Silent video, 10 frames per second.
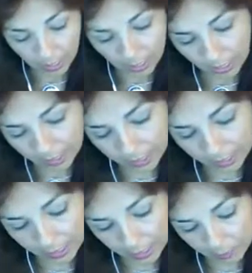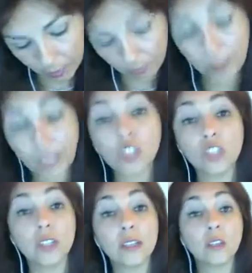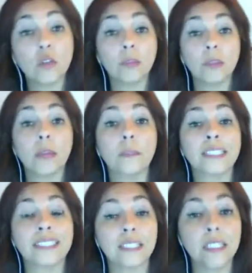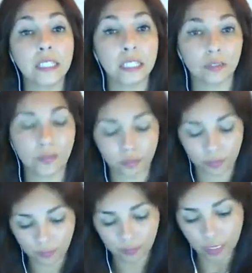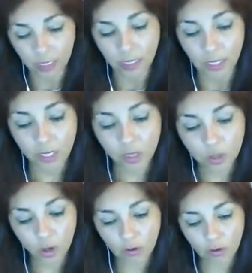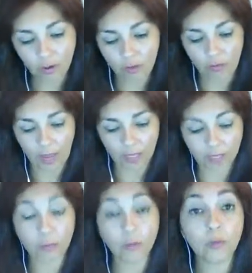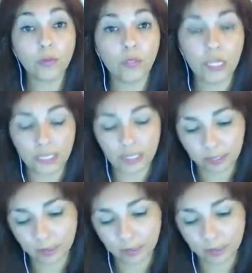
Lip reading: and I am on page number 30. Historical facts. I will read it.